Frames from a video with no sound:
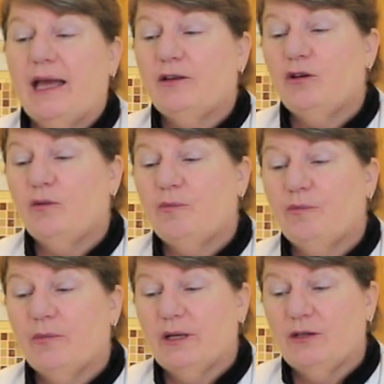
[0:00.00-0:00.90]
and
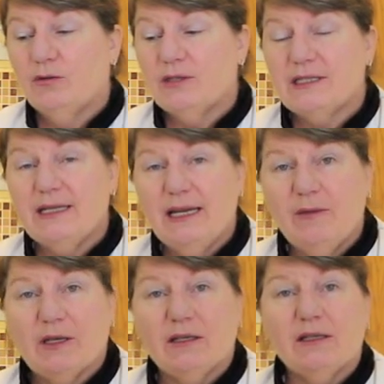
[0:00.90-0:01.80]
you, you
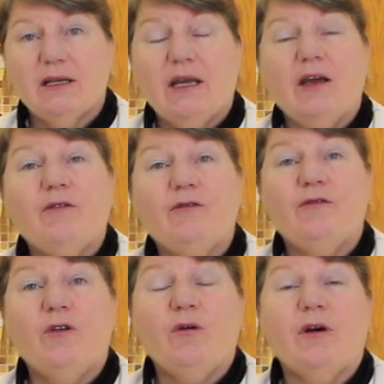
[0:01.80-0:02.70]
steam it
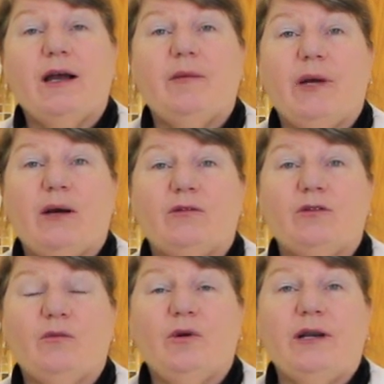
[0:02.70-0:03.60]
for
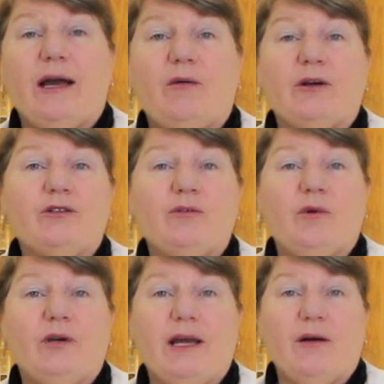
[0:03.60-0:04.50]
about one hour to
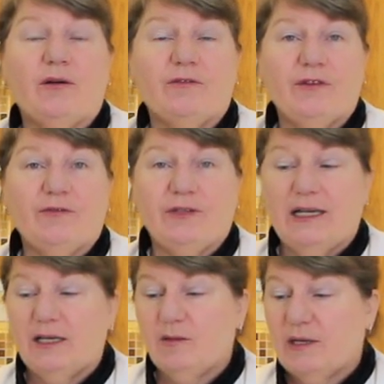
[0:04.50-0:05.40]
one hour and
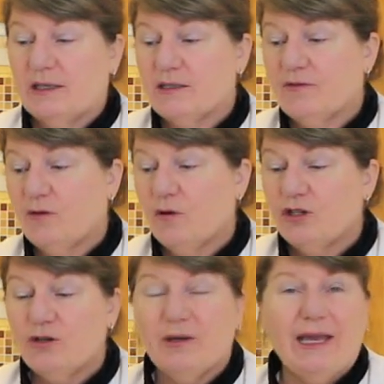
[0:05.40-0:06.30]
15 minutes. Of
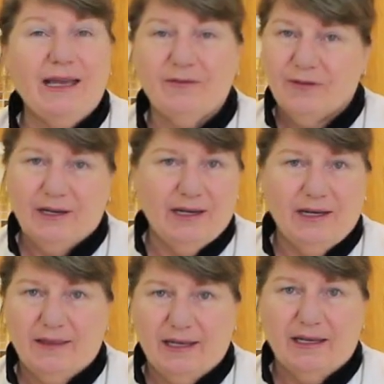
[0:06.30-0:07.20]
course, you can't fit
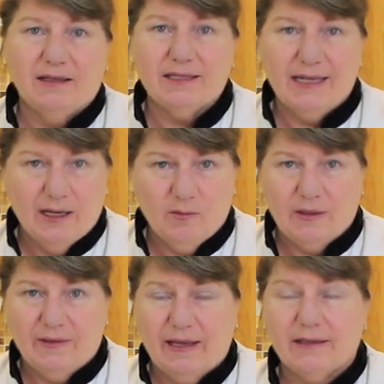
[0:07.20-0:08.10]
anything else in
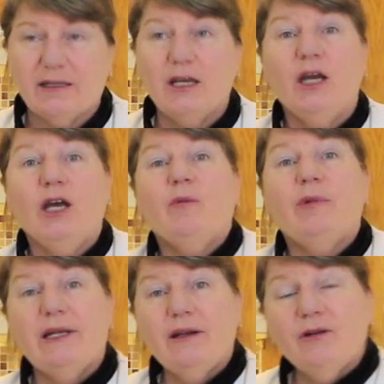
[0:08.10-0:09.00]
with that.
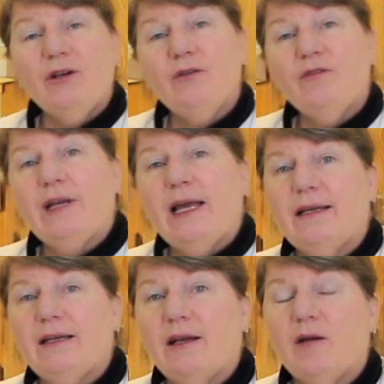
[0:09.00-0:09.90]
But here in
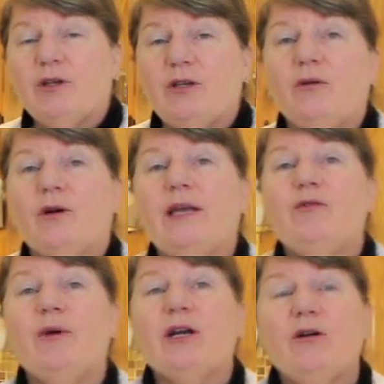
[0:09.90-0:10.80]
Newfoundland and Labrador,
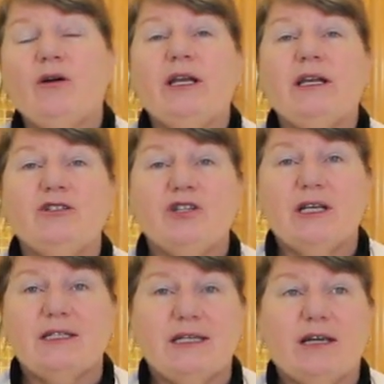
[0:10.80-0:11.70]
if we're cooking a
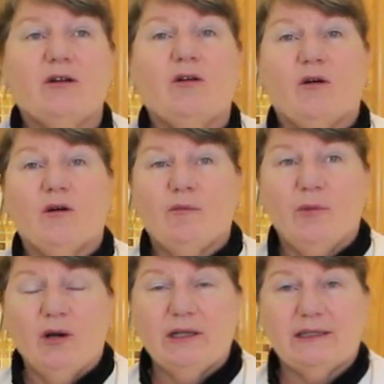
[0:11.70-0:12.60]
jigs dinner or a
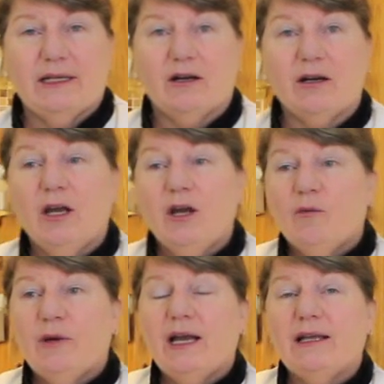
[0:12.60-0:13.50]
boiled dinner,
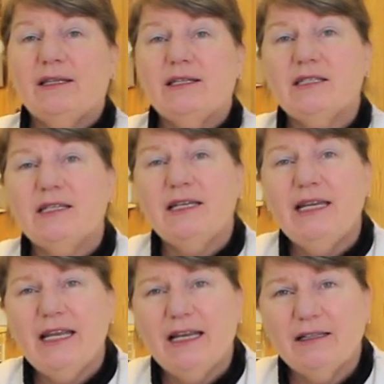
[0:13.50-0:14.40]
we got this
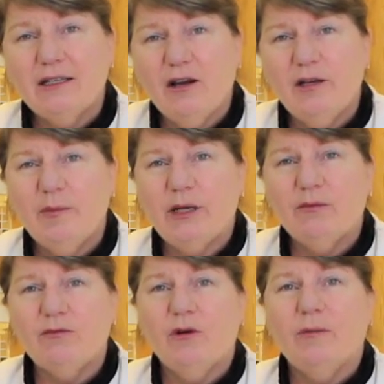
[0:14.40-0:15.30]
little tiny bit
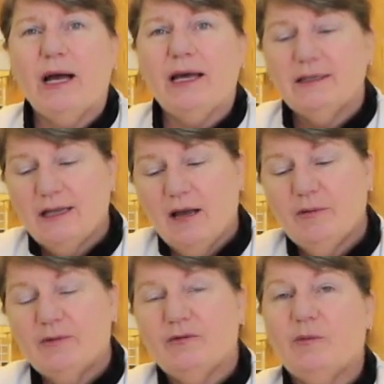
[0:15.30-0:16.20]
of room on
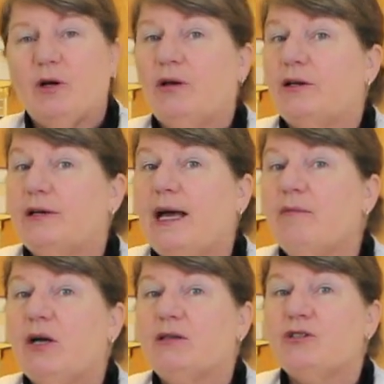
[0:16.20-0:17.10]
top of the boiler,
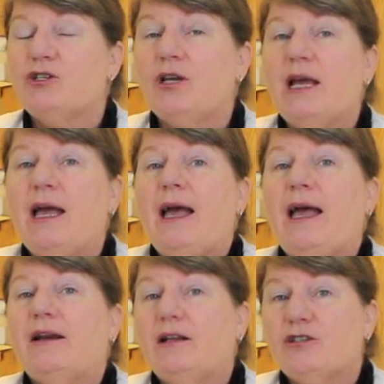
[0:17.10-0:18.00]
not much.
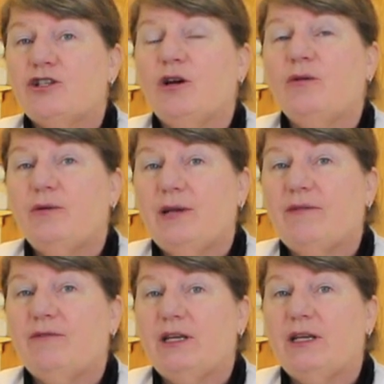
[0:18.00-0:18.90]
And I'll show you
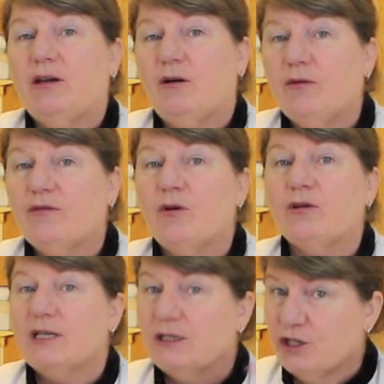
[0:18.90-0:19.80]
that video. Of
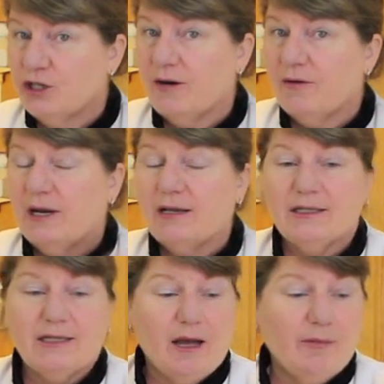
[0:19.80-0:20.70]
course, I'll share it at
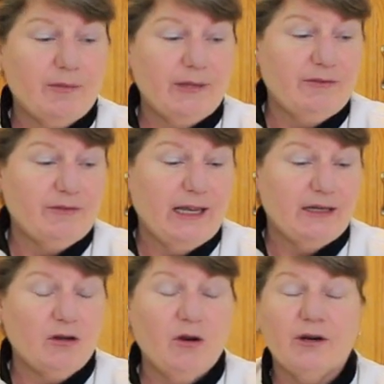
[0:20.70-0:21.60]
the top
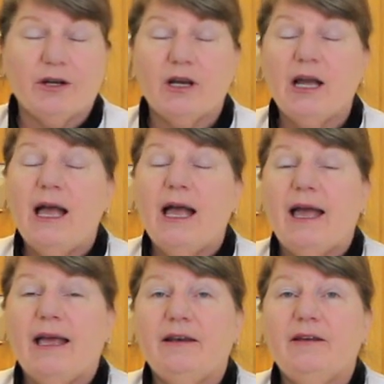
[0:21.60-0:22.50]
left-hand corner.
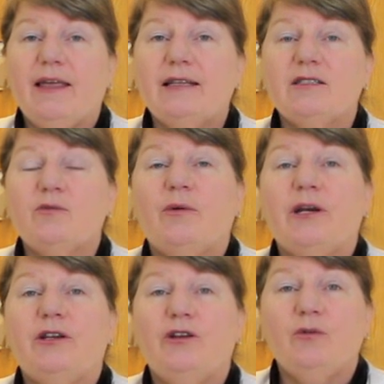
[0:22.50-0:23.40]
And that's
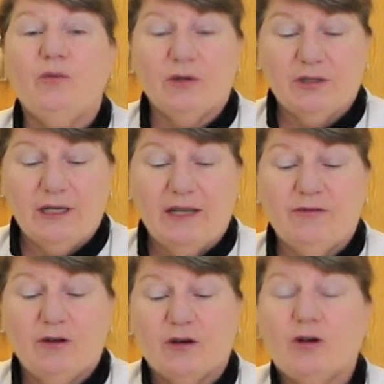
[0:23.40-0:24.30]
where you would,
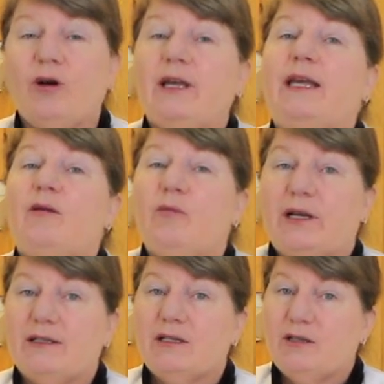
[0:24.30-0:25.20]
if you're cooking
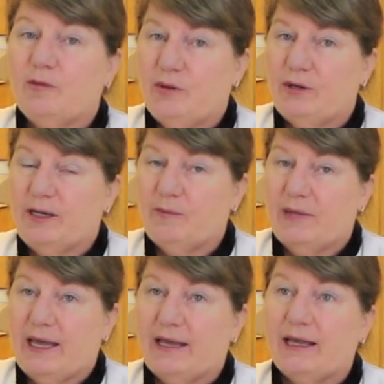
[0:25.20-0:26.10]
with the pudding
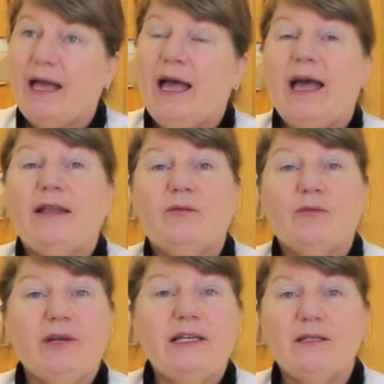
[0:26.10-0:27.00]
bake. And the
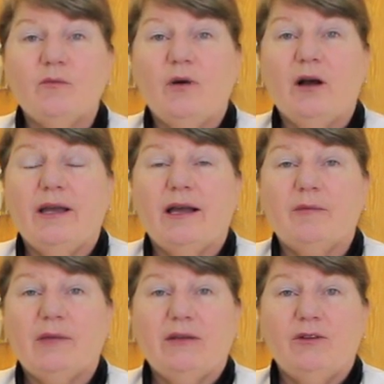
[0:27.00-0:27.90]
reason why
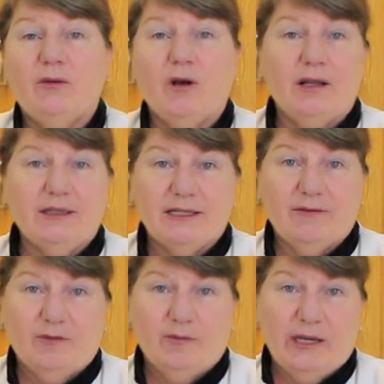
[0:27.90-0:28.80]
I'm giving you all this
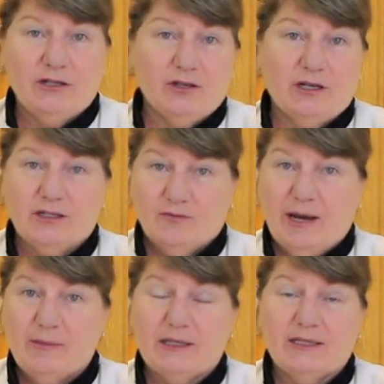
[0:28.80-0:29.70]
information, because
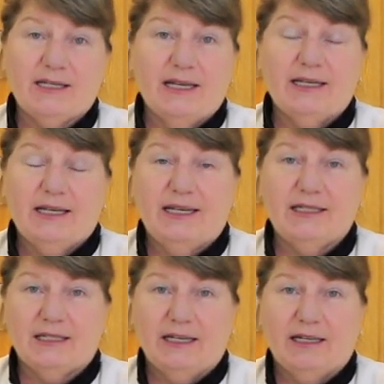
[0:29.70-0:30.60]
Raymond said that
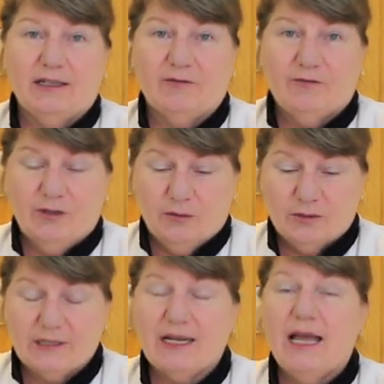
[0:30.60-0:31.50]
he's a little
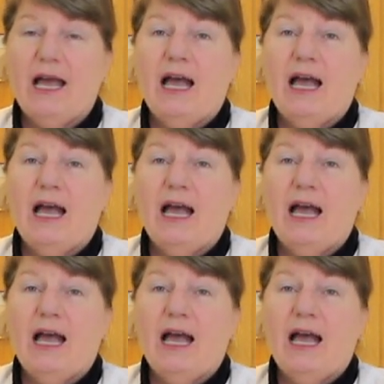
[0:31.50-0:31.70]
confused.